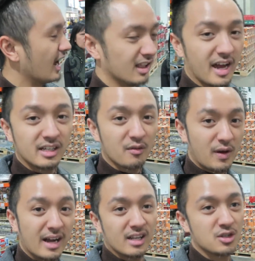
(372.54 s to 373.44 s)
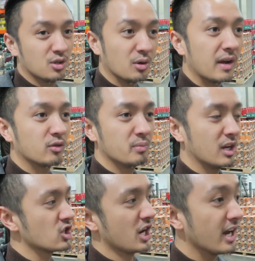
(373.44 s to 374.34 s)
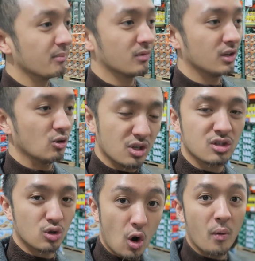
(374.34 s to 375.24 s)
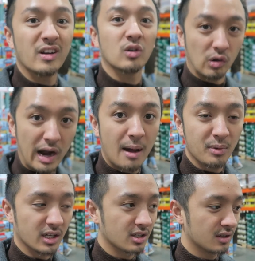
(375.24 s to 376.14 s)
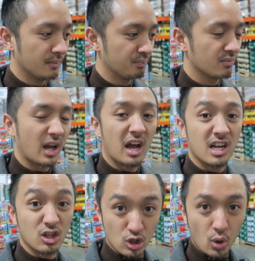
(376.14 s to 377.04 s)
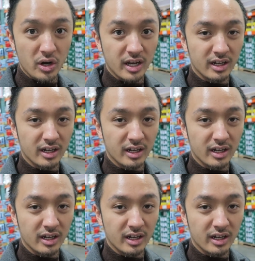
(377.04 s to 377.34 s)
I like the fact that you don't have to be ashamed. You just go and grab it and enjoy